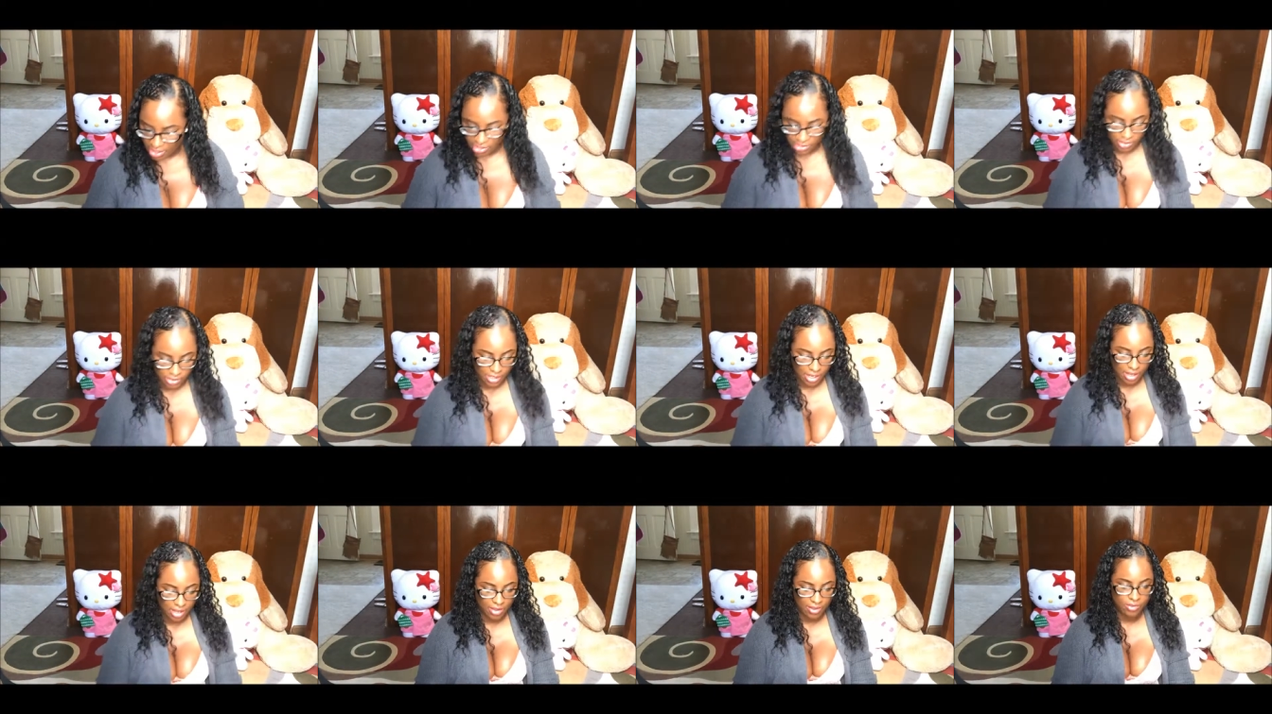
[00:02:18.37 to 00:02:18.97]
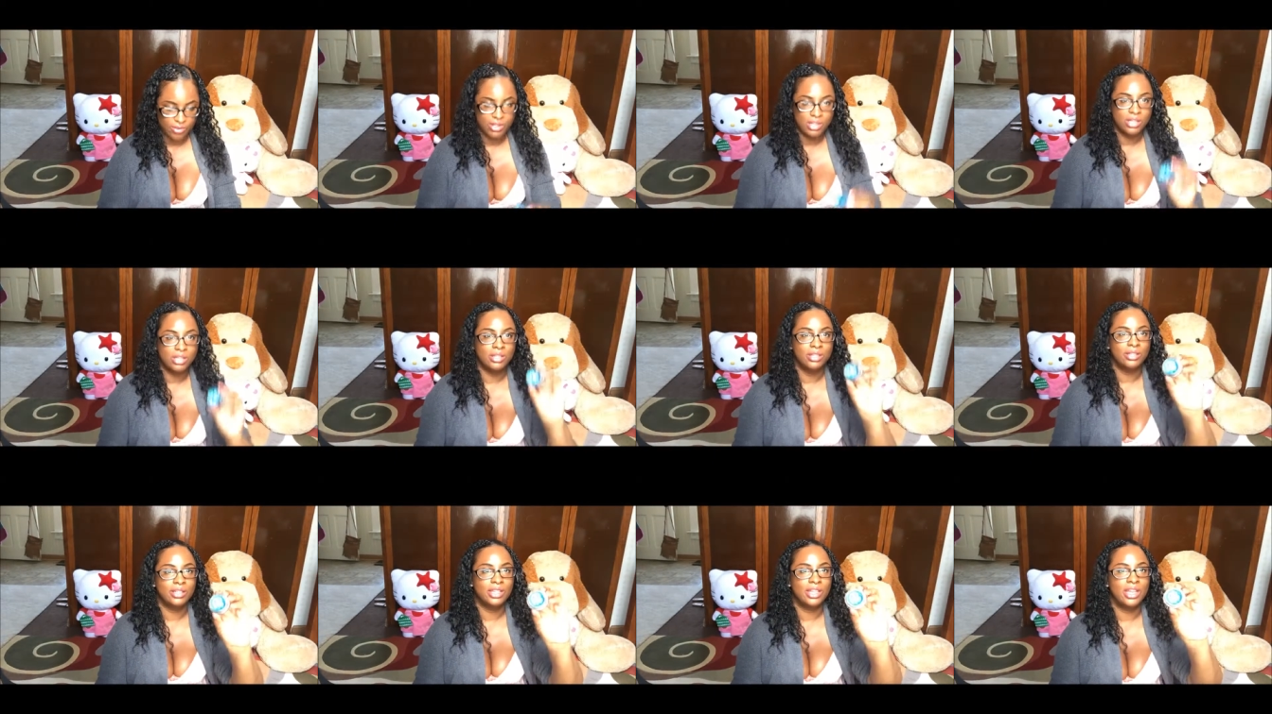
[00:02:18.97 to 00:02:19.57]
So
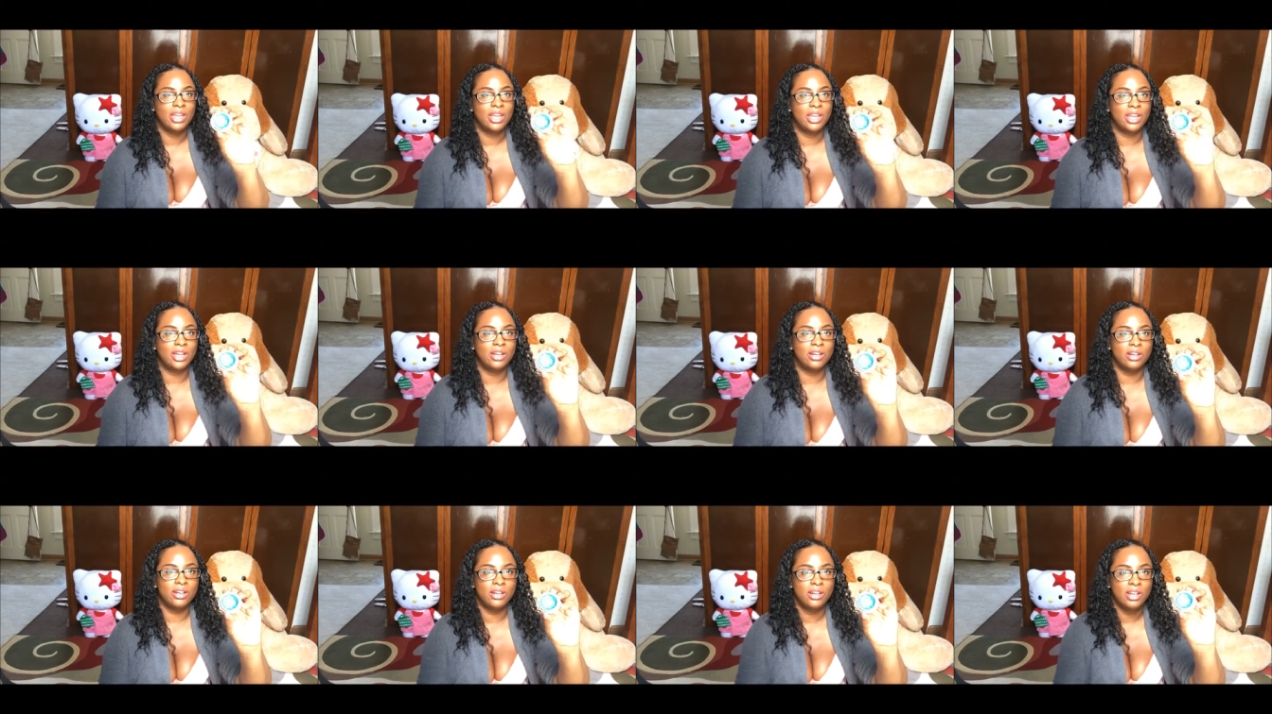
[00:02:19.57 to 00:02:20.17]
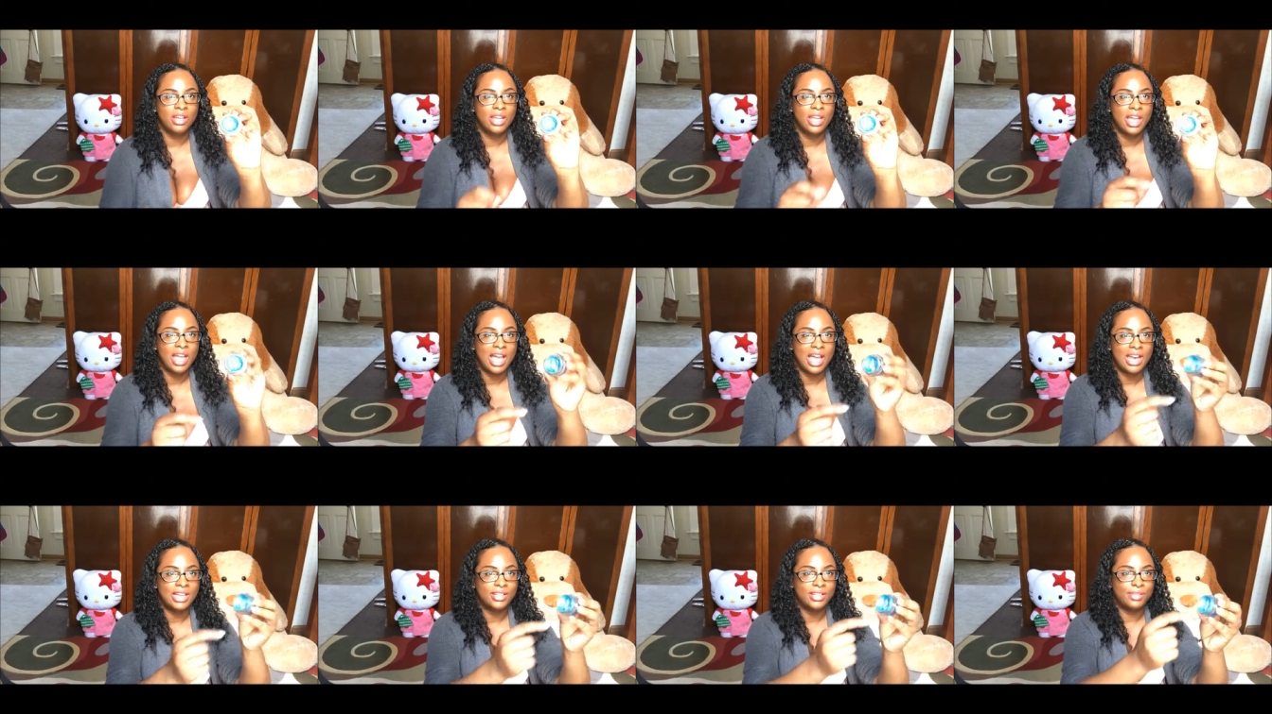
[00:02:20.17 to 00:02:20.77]
here,
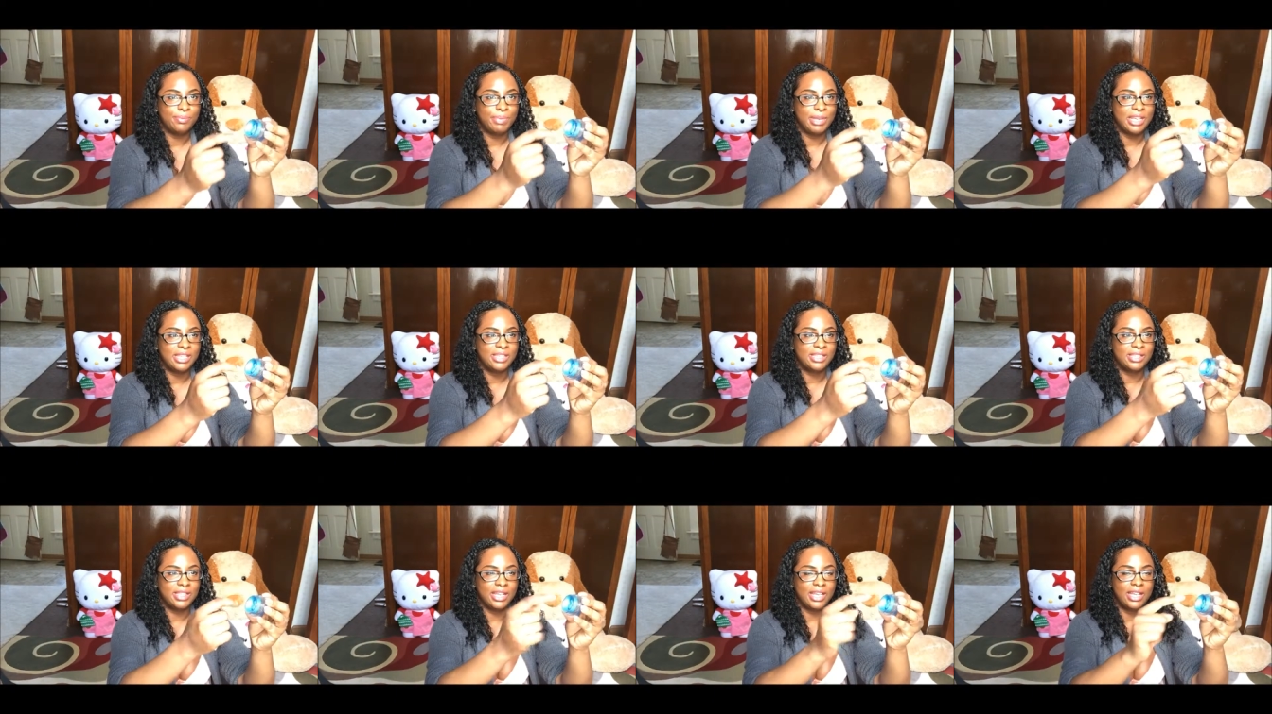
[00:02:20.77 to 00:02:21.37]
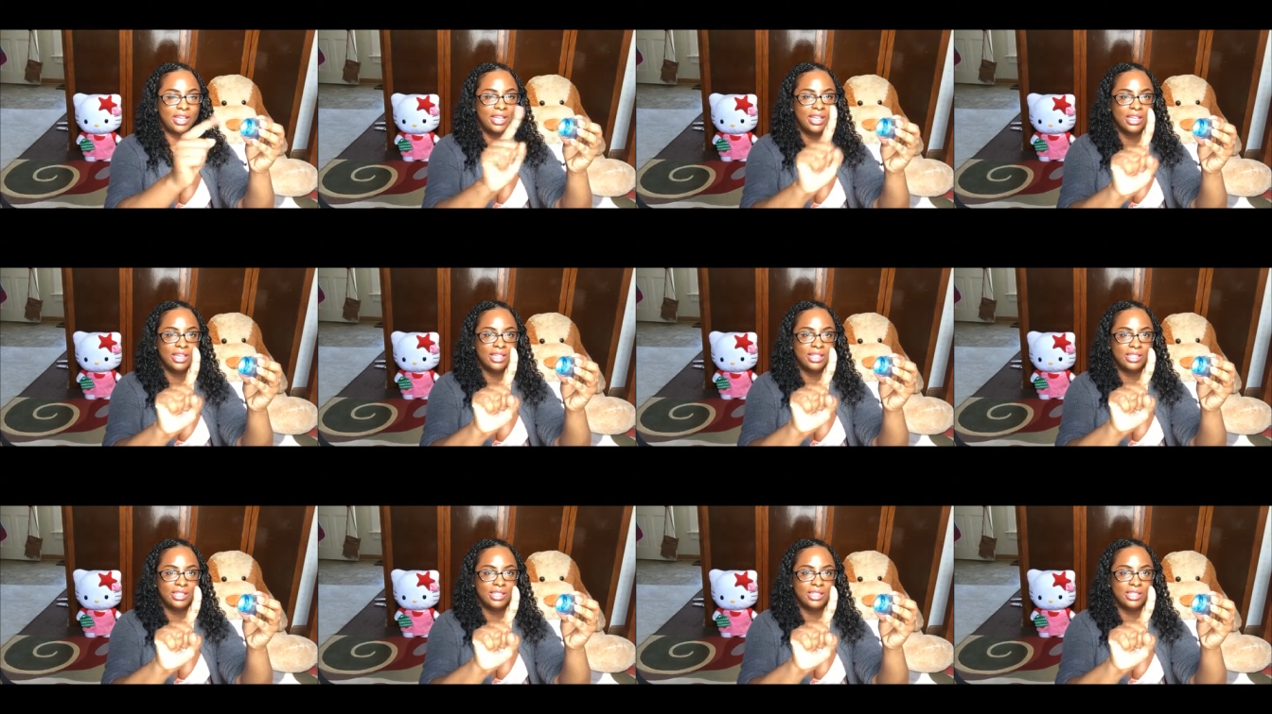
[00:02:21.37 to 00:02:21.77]
I just basically